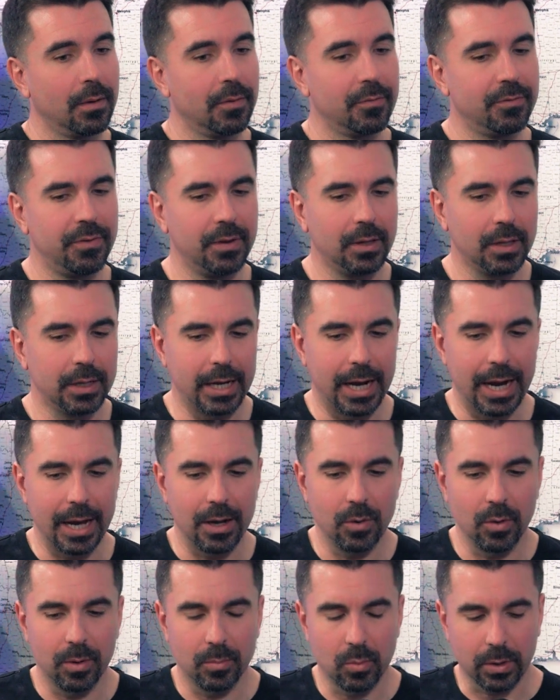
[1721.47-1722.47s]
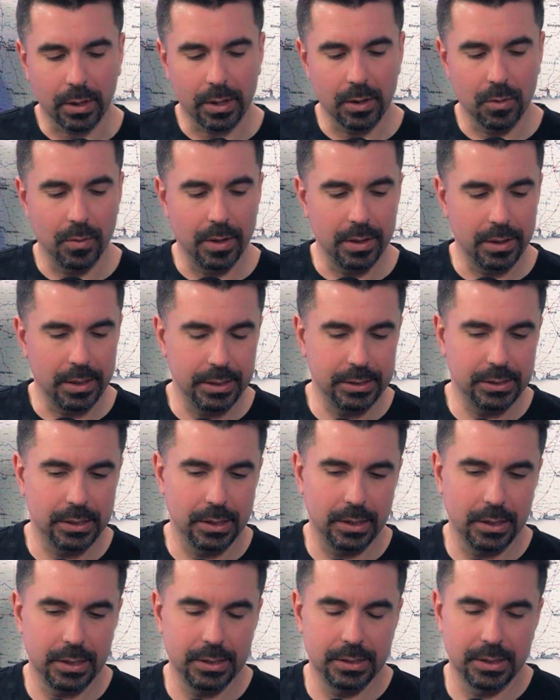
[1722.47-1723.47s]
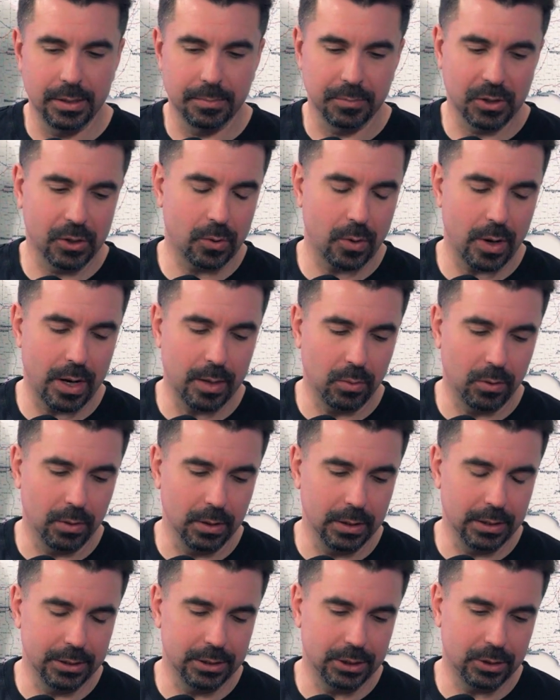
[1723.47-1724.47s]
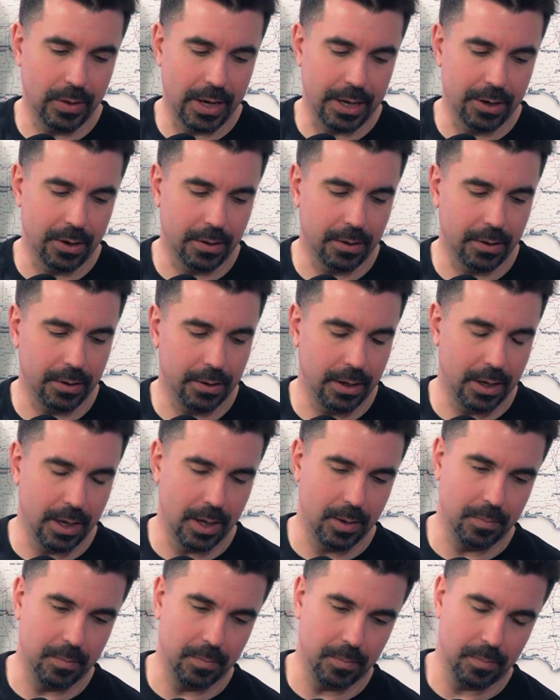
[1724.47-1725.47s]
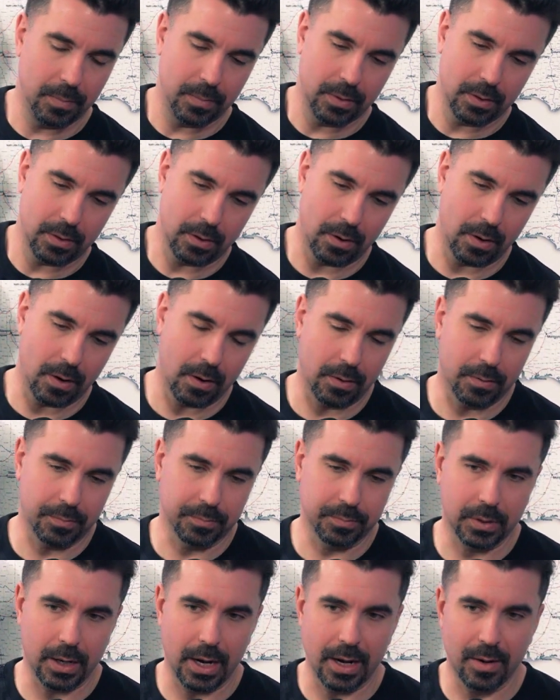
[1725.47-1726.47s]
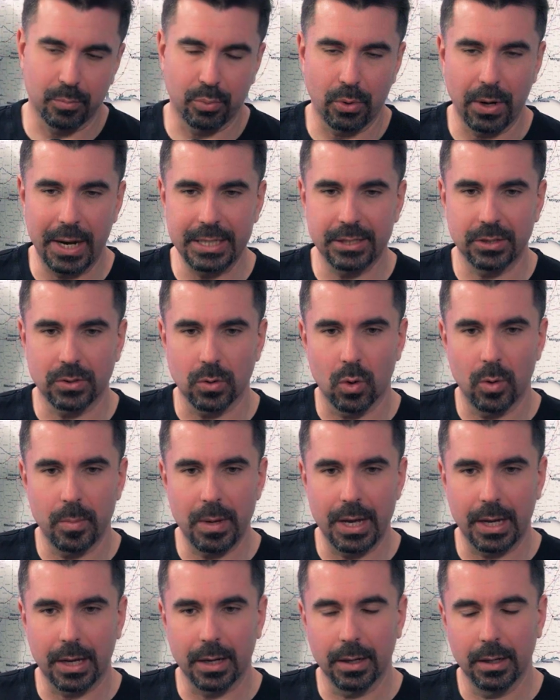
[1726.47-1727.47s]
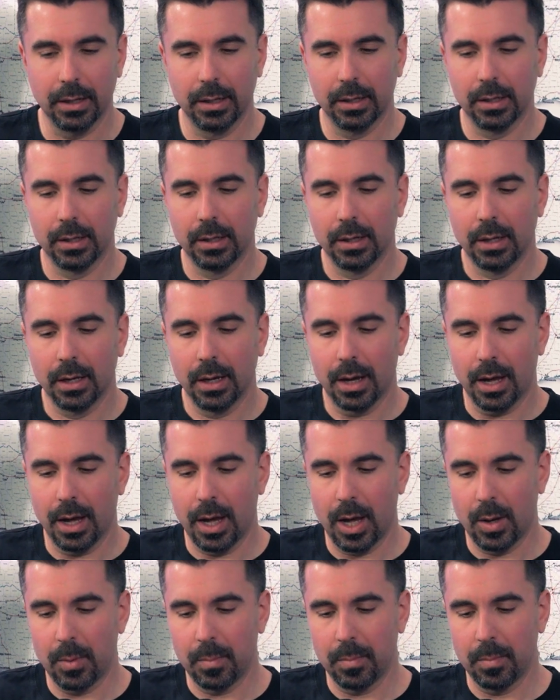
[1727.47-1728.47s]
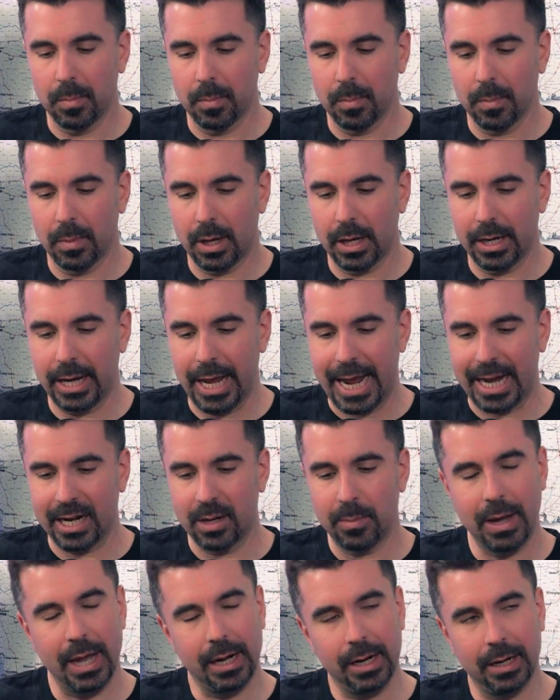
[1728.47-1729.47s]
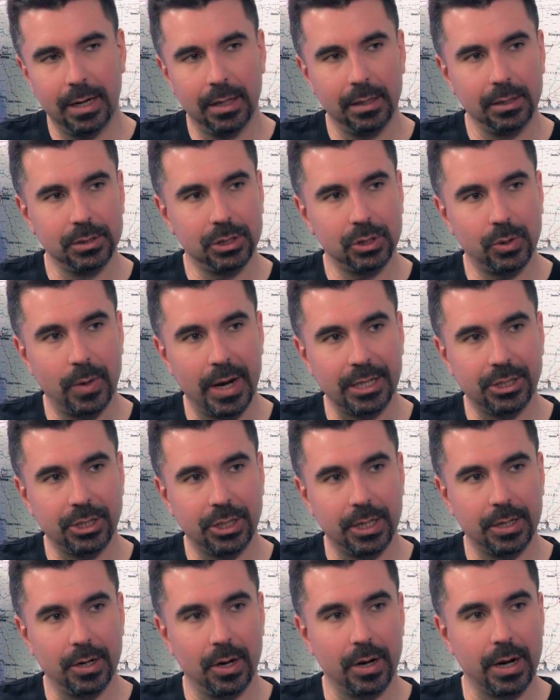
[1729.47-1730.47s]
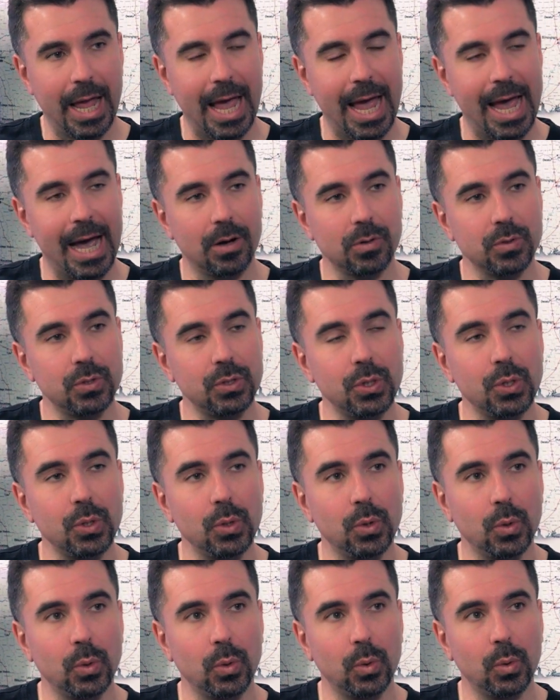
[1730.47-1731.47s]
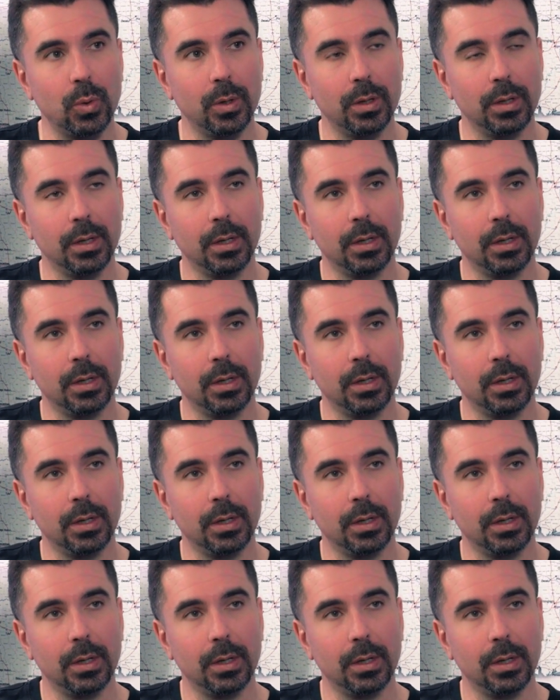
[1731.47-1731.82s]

Phil and I, who I'm working with, he's an incredible illustrator, are kind of brainstorming an animated illustration on how to